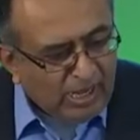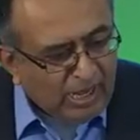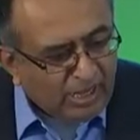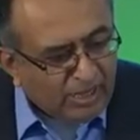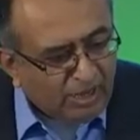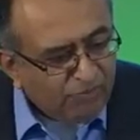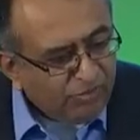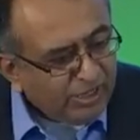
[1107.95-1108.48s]
And
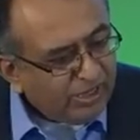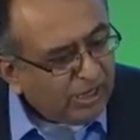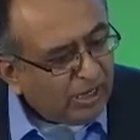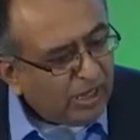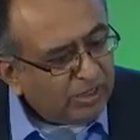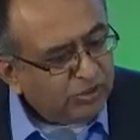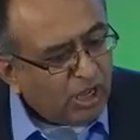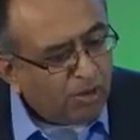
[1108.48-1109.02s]
then
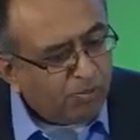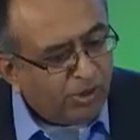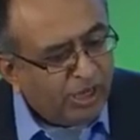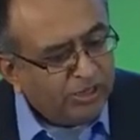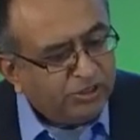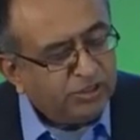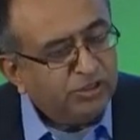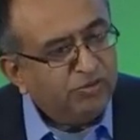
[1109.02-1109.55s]
vRealize
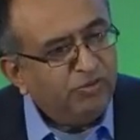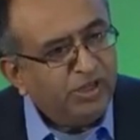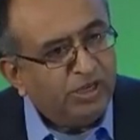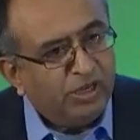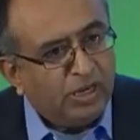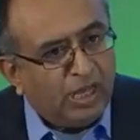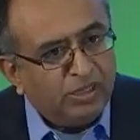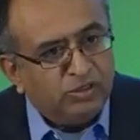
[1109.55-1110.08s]
operations and
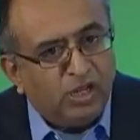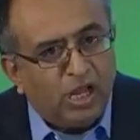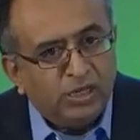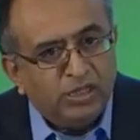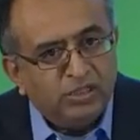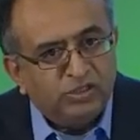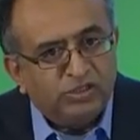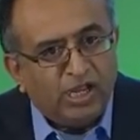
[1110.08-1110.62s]
vRealize log
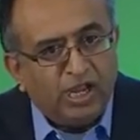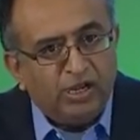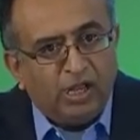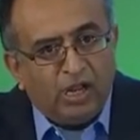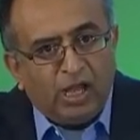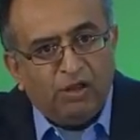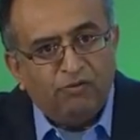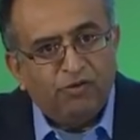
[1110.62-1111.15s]
insight
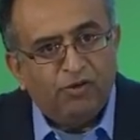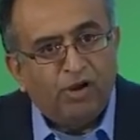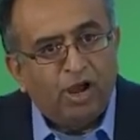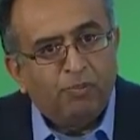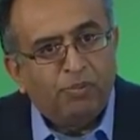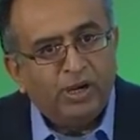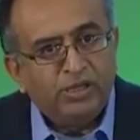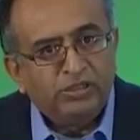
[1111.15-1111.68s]
allow for
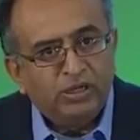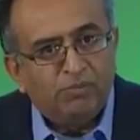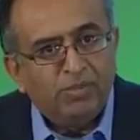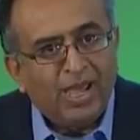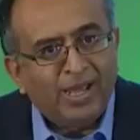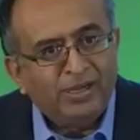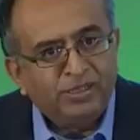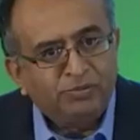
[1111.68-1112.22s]
operational
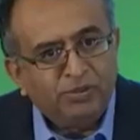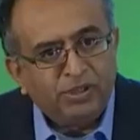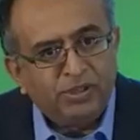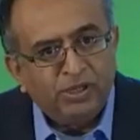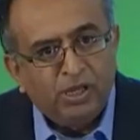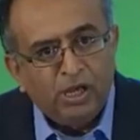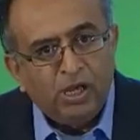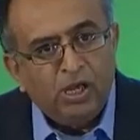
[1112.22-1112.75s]
management
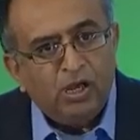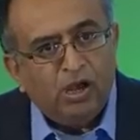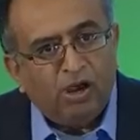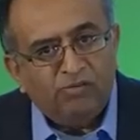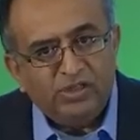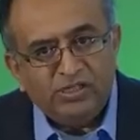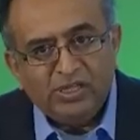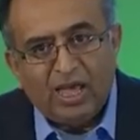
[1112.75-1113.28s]

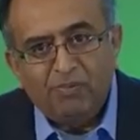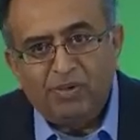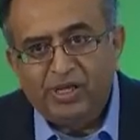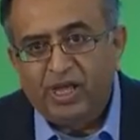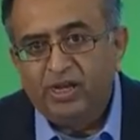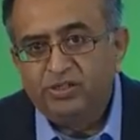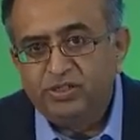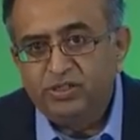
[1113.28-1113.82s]
of these
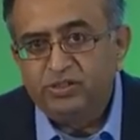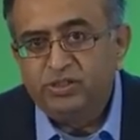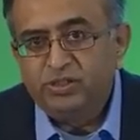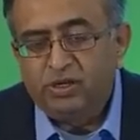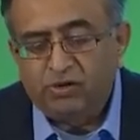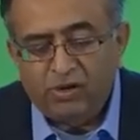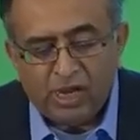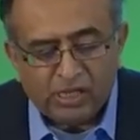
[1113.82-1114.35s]
applications
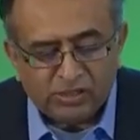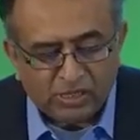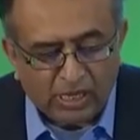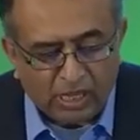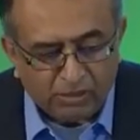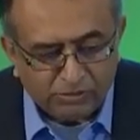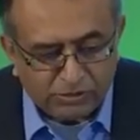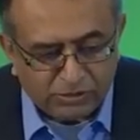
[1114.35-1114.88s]
across
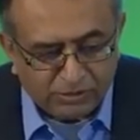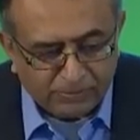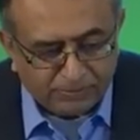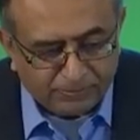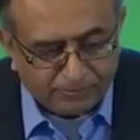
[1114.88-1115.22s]
clouds.